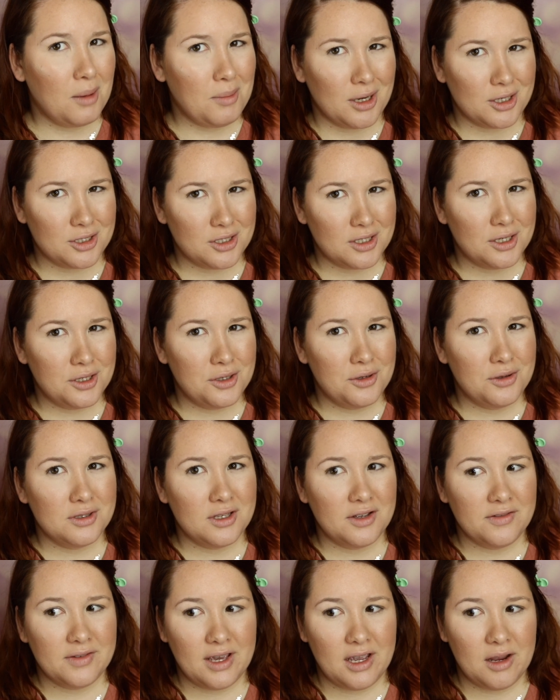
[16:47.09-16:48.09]
actually gonna do this
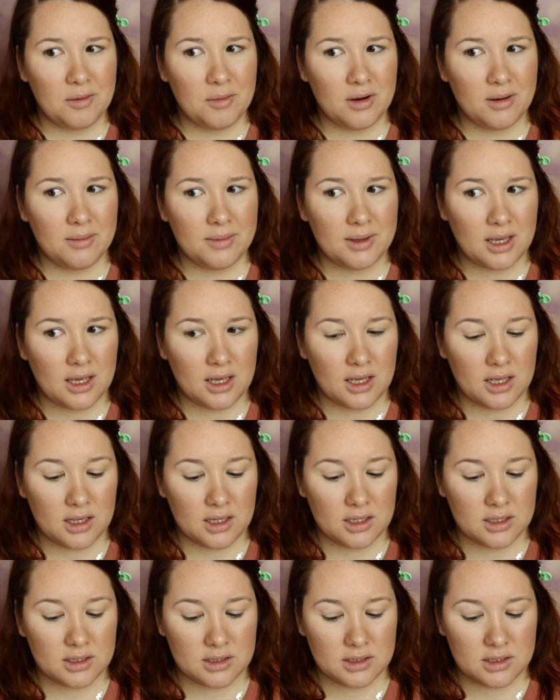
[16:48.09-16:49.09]
off camera
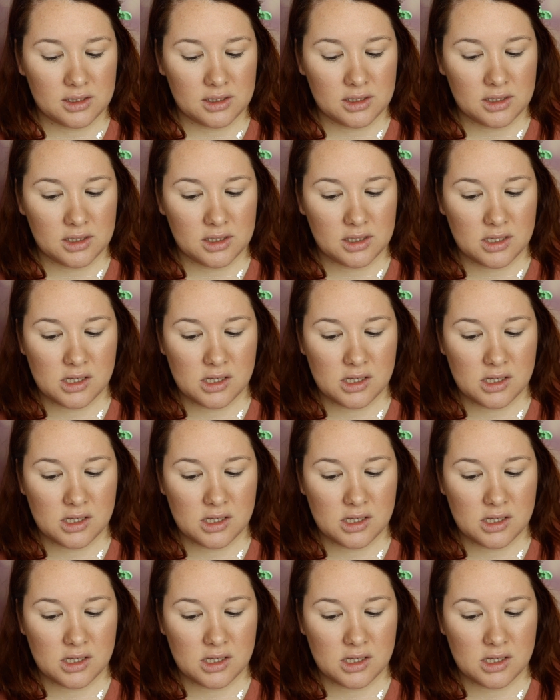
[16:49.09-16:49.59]
because